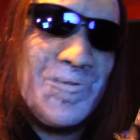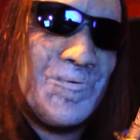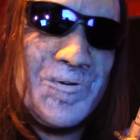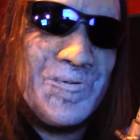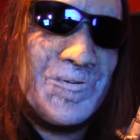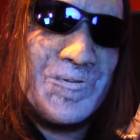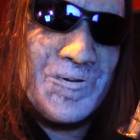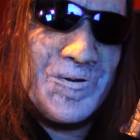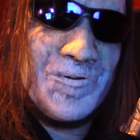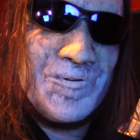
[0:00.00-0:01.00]
I'm already
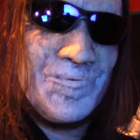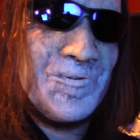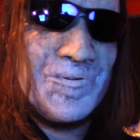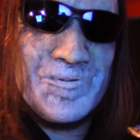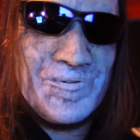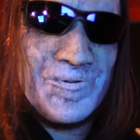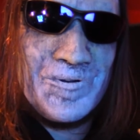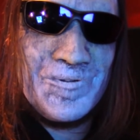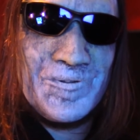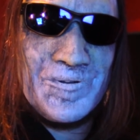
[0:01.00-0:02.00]
tired, I'm already
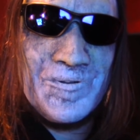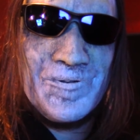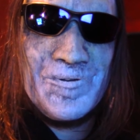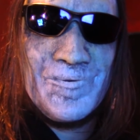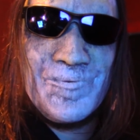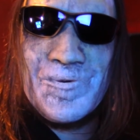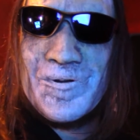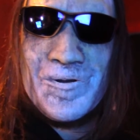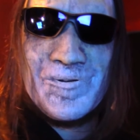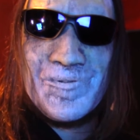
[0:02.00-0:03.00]
drowsy,
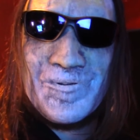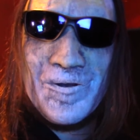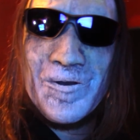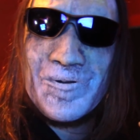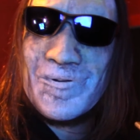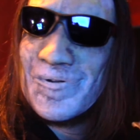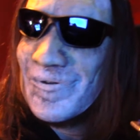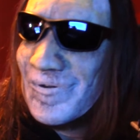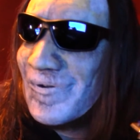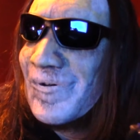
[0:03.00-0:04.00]
but I just had to
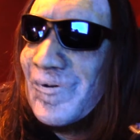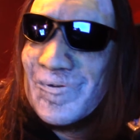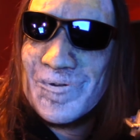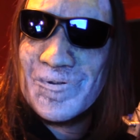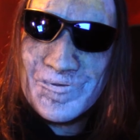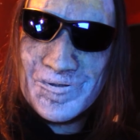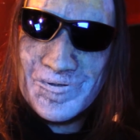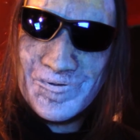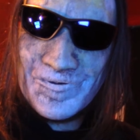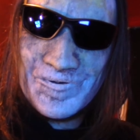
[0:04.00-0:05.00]
look over
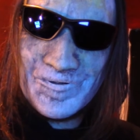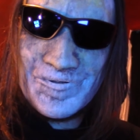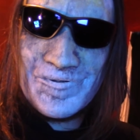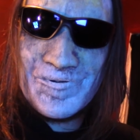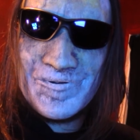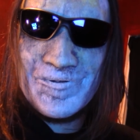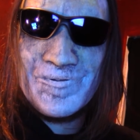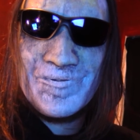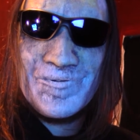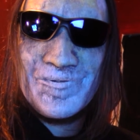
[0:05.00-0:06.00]
and see
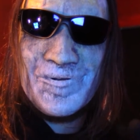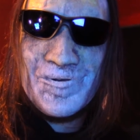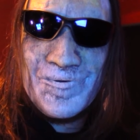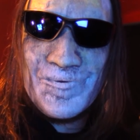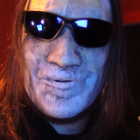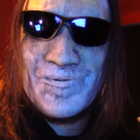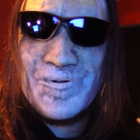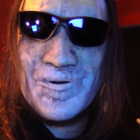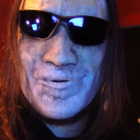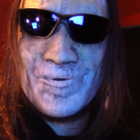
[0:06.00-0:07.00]
this image
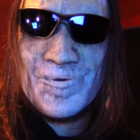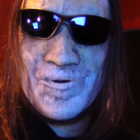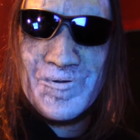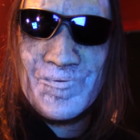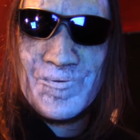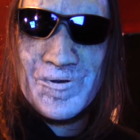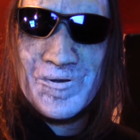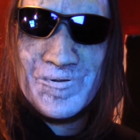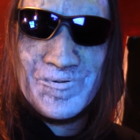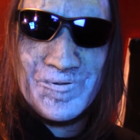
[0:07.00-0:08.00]
that I was driving
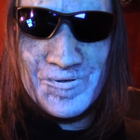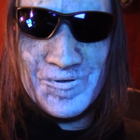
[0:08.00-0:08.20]
past.